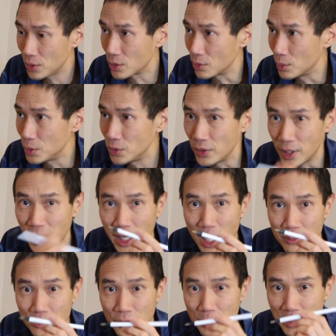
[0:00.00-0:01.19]
can remove the
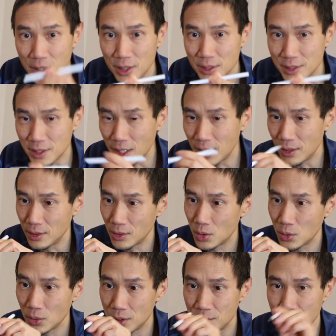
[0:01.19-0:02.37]
cap from, because that
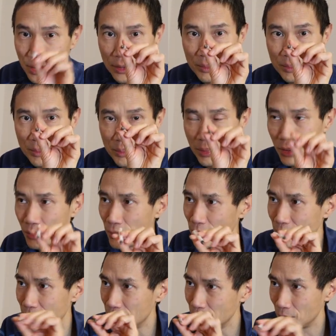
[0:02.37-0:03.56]
creates a
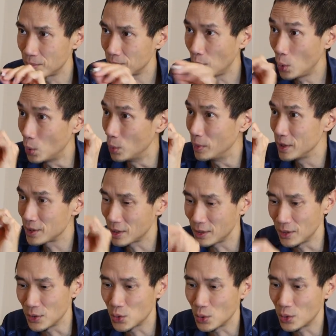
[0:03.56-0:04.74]
perfect hole, basically
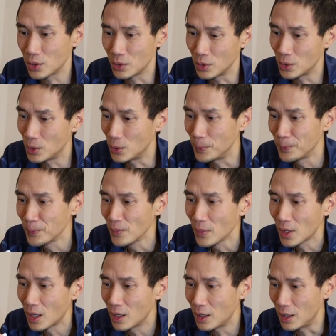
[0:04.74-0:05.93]
a circular hole.
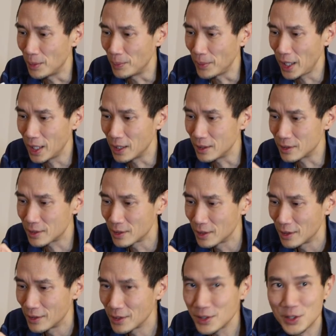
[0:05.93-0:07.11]
And
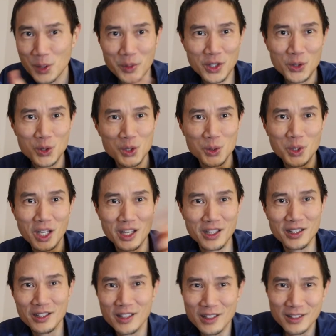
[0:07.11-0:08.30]
this is something you could do,
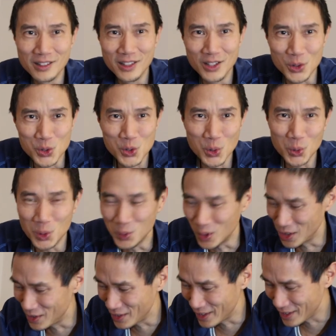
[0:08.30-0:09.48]
Ken, at your school where
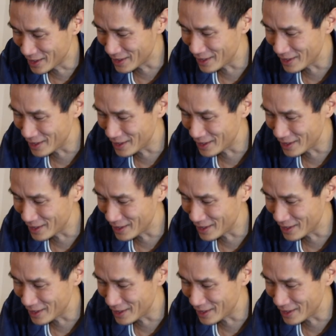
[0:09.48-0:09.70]
you're like